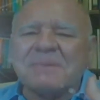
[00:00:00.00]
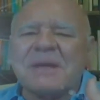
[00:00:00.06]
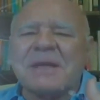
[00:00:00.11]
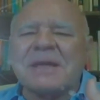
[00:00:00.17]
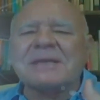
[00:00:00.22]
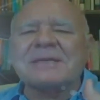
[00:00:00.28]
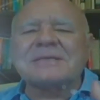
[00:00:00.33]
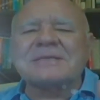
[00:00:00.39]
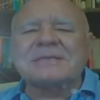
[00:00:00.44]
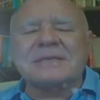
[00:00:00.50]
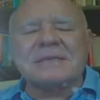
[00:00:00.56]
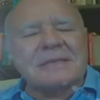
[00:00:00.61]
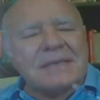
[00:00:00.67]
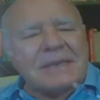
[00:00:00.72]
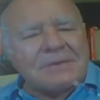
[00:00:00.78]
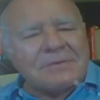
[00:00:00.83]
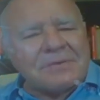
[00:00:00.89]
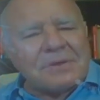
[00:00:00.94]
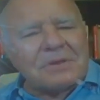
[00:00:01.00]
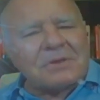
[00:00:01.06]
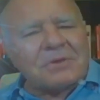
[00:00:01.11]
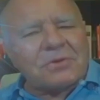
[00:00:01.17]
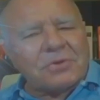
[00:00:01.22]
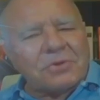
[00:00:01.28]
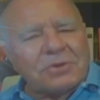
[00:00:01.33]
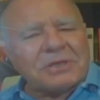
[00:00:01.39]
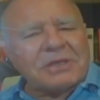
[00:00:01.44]
banks, they will
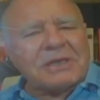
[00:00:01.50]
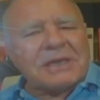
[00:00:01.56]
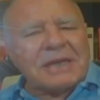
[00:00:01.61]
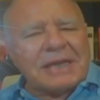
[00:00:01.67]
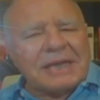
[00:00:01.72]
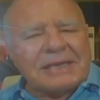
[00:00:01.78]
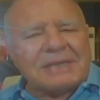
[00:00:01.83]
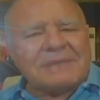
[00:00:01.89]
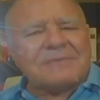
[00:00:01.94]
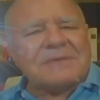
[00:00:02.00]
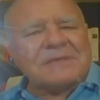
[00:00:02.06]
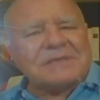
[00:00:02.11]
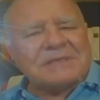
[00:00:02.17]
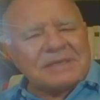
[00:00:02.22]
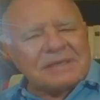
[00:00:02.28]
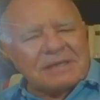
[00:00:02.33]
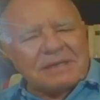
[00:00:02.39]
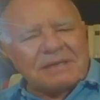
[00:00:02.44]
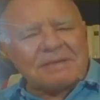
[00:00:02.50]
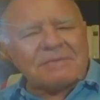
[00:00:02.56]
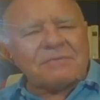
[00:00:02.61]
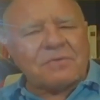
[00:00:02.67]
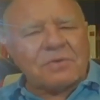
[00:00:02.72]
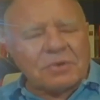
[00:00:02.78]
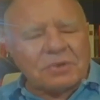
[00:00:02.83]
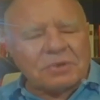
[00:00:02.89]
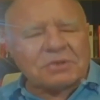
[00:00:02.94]
coordinate with the
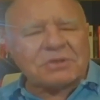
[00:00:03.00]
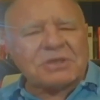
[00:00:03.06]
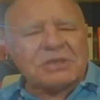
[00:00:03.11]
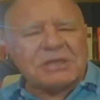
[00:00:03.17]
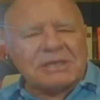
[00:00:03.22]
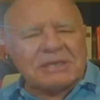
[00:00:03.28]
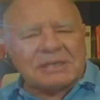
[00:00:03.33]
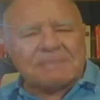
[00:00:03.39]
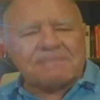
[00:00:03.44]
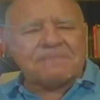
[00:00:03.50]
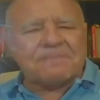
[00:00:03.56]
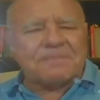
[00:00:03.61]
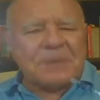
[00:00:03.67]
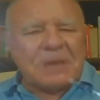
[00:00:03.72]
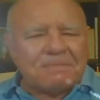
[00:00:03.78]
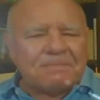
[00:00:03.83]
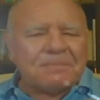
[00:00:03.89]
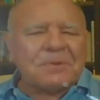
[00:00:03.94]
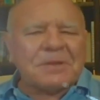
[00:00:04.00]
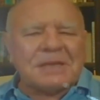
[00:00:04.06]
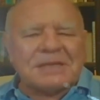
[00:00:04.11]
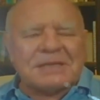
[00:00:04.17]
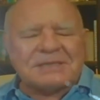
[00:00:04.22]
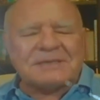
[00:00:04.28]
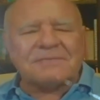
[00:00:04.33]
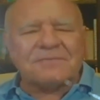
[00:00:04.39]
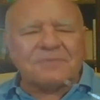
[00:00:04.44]
Wall Street people
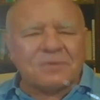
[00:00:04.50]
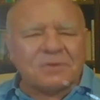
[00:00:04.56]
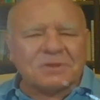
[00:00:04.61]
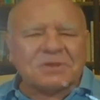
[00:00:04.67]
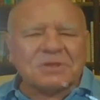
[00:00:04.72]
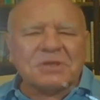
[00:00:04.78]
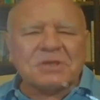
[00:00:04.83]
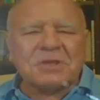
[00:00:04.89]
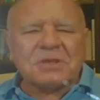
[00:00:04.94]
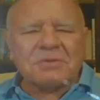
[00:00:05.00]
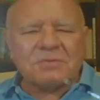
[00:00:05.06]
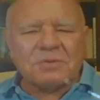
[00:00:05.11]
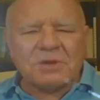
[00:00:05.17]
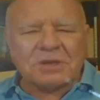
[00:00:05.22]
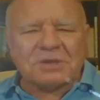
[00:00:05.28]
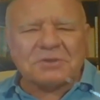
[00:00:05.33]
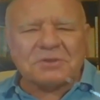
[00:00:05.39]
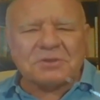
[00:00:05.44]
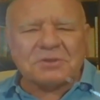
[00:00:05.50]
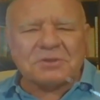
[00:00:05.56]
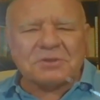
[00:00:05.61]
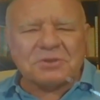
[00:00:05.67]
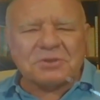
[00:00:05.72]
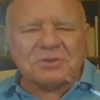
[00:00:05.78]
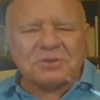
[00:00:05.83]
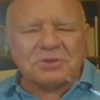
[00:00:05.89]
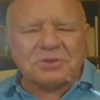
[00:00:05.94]
and so forth what to
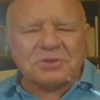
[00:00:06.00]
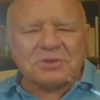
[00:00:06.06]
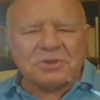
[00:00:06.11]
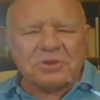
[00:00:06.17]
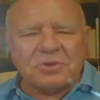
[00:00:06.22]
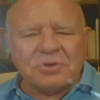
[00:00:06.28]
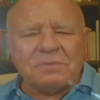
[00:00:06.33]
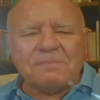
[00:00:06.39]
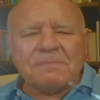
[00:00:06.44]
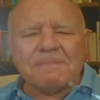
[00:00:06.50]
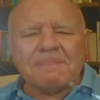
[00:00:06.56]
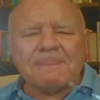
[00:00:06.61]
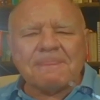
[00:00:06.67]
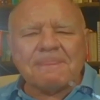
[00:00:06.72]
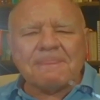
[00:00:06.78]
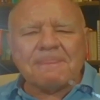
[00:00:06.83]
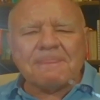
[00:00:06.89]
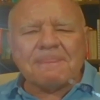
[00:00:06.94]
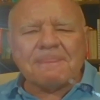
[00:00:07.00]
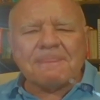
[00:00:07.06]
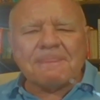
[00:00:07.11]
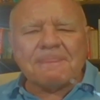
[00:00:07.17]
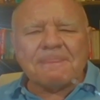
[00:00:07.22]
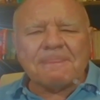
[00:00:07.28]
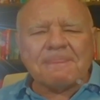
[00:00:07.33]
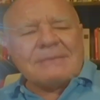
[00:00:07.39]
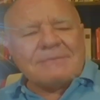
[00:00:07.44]
do.
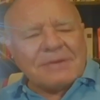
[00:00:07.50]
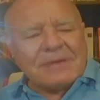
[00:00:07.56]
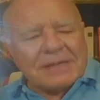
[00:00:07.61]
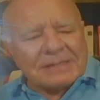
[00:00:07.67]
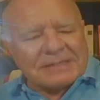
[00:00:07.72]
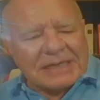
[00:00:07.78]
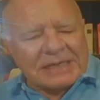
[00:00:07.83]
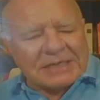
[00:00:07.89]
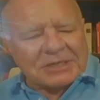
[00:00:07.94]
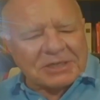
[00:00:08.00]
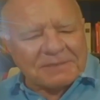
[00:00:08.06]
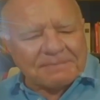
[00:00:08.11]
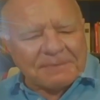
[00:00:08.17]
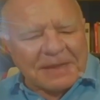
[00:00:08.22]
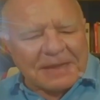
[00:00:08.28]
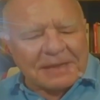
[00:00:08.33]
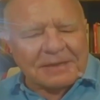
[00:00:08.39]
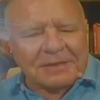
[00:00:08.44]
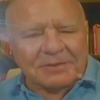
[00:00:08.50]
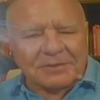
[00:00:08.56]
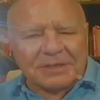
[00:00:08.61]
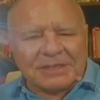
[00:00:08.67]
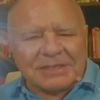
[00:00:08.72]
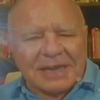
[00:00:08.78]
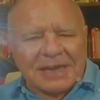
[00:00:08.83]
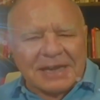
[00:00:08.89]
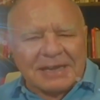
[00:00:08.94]
And when a central
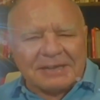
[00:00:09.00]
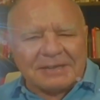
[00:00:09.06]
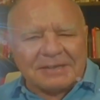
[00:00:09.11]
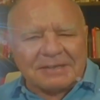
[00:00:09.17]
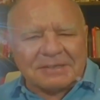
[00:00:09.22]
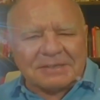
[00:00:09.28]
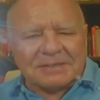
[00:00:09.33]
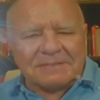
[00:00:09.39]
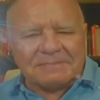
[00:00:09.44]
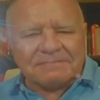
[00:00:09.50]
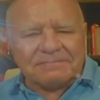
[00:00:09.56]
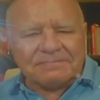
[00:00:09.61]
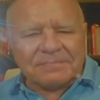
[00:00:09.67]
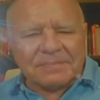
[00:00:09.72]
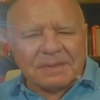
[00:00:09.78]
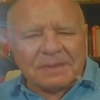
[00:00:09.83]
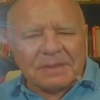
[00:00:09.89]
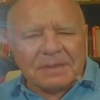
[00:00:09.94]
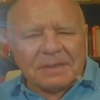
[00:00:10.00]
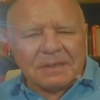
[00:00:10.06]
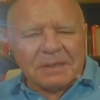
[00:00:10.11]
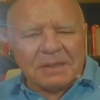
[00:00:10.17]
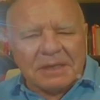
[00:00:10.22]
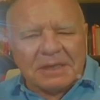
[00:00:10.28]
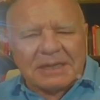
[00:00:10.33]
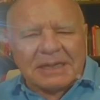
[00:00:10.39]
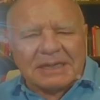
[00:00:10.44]
banker retires,
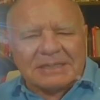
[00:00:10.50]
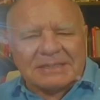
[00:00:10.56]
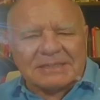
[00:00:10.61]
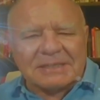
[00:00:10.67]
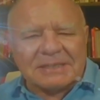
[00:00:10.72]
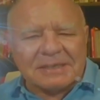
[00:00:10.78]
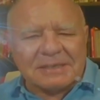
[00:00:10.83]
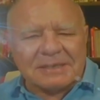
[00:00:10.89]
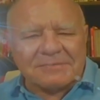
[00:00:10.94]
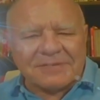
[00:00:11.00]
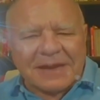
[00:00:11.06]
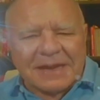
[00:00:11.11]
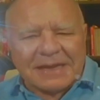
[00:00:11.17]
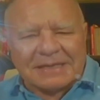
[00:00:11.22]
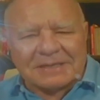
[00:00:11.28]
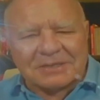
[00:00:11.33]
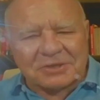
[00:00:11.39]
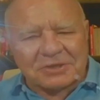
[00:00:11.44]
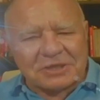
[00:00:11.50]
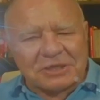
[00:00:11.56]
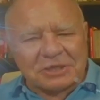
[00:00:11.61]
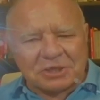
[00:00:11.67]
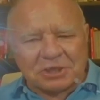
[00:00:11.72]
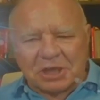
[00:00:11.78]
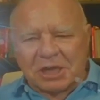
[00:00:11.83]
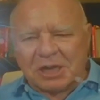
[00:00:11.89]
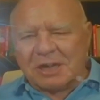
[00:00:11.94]
he gets an advisory
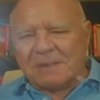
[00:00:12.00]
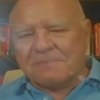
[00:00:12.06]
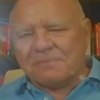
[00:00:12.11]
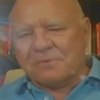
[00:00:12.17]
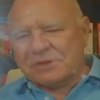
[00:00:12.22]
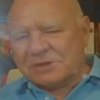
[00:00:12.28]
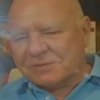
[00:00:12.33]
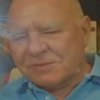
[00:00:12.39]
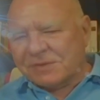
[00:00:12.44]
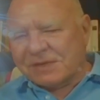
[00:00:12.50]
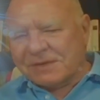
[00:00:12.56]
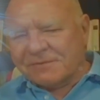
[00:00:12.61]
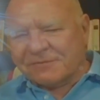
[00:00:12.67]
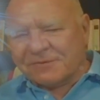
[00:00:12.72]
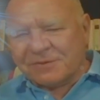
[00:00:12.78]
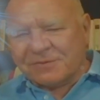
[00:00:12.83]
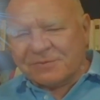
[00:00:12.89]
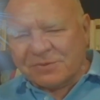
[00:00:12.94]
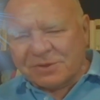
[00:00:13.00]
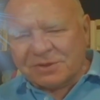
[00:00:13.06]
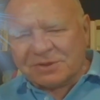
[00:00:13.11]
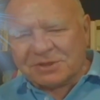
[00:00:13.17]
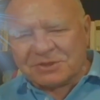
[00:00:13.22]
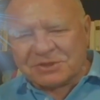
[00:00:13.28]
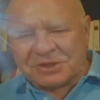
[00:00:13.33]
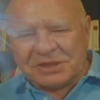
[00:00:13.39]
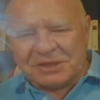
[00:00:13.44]
job with one of the
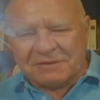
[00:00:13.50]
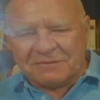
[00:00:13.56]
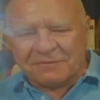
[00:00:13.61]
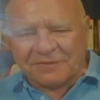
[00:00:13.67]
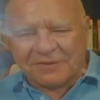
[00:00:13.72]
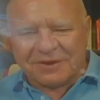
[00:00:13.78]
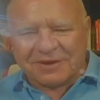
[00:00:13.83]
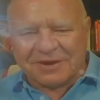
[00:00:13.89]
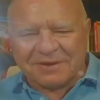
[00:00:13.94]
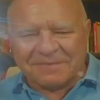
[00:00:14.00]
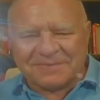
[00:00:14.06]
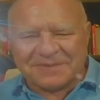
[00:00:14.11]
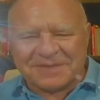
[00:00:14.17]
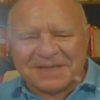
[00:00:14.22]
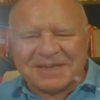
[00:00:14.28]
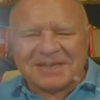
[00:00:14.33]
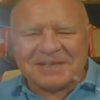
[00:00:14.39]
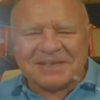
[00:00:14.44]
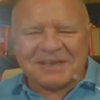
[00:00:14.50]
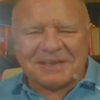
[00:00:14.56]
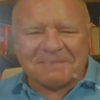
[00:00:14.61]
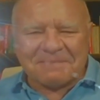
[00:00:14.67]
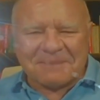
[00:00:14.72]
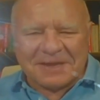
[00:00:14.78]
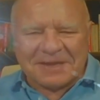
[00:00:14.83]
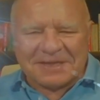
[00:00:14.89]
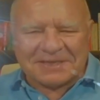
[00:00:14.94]
Wall Street firms
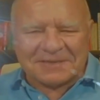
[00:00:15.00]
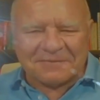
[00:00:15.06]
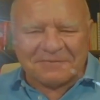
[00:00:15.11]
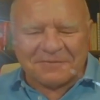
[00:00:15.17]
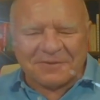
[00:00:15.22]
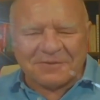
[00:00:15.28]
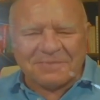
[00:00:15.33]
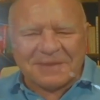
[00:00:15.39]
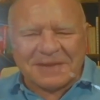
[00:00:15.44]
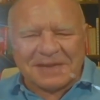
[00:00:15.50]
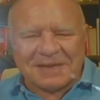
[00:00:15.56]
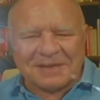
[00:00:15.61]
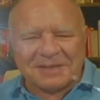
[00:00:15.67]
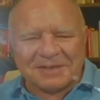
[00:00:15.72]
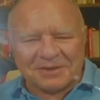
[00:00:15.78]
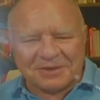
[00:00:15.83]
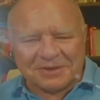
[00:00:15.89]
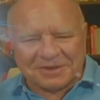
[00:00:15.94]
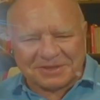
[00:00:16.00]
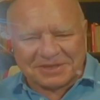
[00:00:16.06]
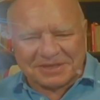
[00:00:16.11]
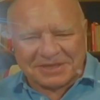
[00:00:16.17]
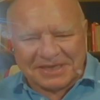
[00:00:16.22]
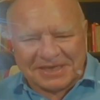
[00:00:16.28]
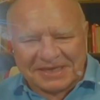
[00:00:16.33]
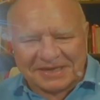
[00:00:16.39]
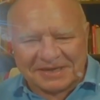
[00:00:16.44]
that pays a few million dollars
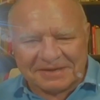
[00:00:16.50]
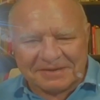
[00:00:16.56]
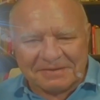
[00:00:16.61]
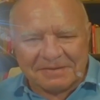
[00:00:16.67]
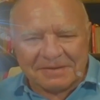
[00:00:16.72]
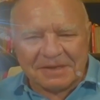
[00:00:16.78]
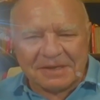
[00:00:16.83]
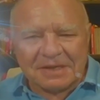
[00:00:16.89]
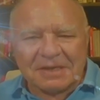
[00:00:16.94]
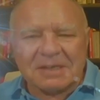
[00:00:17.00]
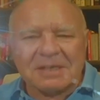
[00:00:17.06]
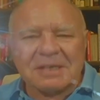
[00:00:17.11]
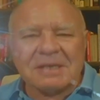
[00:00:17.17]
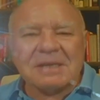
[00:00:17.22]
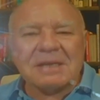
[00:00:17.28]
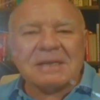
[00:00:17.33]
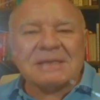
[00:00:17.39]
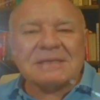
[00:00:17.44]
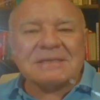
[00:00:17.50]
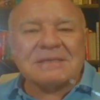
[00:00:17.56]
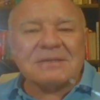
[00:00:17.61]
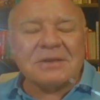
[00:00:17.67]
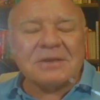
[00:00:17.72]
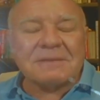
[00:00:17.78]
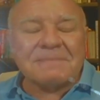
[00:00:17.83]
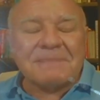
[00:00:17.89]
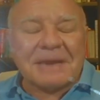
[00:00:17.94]
a year.
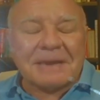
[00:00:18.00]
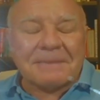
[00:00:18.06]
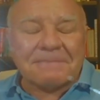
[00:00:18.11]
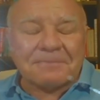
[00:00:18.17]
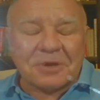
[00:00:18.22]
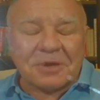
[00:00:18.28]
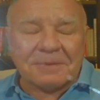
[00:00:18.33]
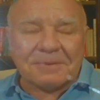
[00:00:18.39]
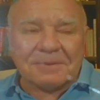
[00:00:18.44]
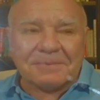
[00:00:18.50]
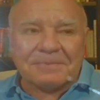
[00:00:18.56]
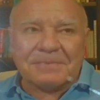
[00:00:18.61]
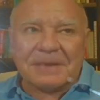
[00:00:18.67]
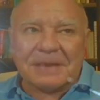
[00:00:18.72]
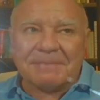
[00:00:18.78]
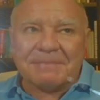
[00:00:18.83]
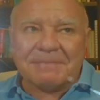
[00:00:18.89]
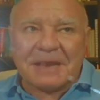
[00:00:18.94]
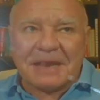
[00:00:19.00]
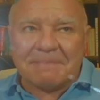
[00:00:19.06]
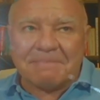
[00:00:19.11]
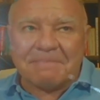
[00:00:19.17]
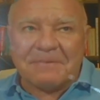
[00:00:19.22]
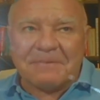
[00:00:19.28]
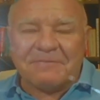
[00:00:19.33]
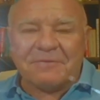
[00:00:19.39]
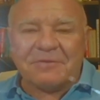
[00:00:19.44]
Not my problem. I'm
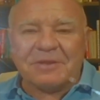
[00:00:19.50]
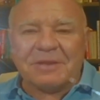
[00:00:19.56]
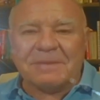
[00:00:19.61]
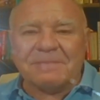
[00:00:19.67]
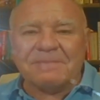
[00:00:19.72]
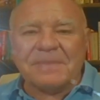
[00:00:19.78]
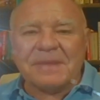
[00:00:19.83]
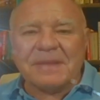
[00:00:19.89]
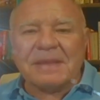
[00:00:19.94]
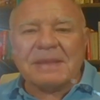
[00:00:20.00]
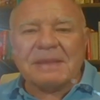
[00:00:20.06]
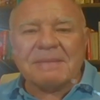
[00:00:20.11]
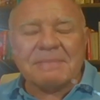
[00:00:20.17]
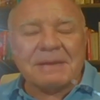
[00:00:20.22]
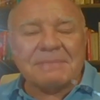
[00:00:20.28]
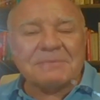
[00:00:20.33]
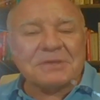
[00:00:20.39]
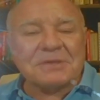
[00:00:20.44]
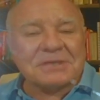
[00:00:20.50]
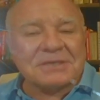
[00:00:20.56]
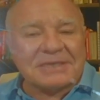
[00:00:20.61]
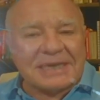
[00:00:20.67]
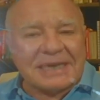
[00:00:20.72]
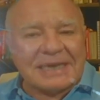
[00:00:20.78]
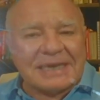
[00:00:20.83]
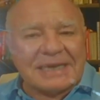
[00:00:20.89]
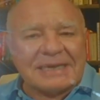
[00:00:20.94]
happy for them. I'm just
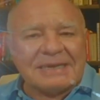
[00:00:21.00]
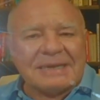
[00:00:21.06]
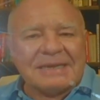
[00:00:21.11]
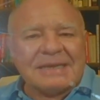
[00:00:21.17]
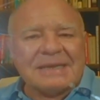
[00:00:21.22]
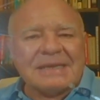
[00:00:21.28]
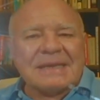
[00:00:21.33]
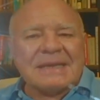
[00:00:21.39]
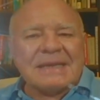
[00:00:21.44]
saying